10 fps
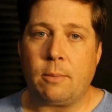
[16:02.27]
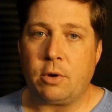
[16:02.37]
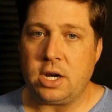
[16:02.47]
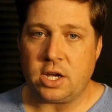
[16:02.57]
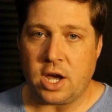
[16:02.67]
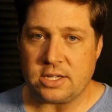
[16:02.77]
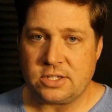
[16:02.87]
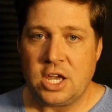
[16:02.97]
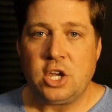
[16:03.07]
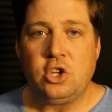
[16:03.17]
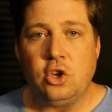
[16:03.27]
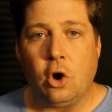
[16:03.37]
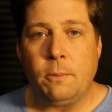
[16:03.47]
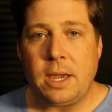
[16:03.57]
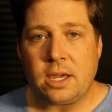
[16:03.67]
operating costs,
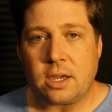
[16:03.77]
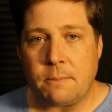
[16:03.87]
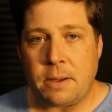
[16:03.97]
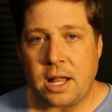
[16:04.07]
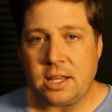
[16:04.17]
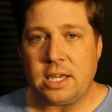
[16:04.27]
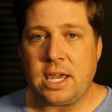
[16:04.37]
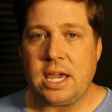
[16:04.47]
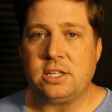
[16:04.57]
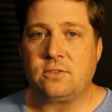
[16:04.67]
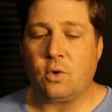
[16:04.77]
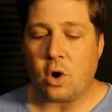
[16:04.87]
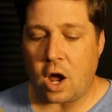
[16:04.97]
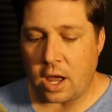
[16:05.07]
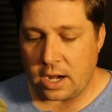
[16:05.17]
you'll make a compelling case
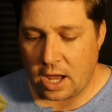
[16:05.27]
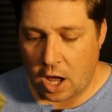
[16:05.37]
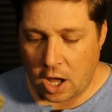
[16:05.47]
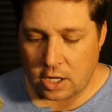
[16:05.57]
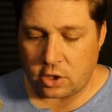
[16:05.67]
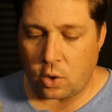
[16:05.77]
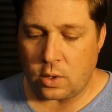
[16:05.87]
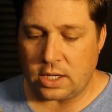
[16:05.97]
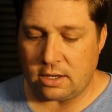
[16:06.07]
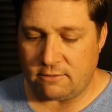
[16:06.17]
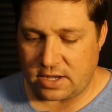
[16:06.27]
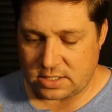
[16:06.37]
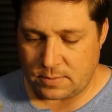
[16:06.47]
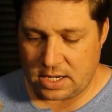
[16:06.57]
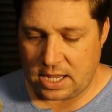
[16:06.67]
for an ongoing
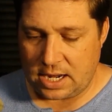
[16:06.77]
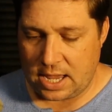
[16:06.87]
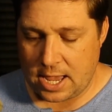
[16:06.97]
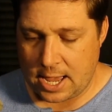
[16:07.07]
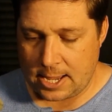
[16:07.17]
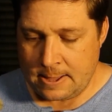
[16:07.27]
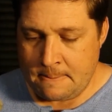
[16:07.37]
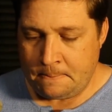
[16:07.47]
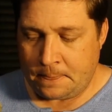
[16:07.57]
investment in AI.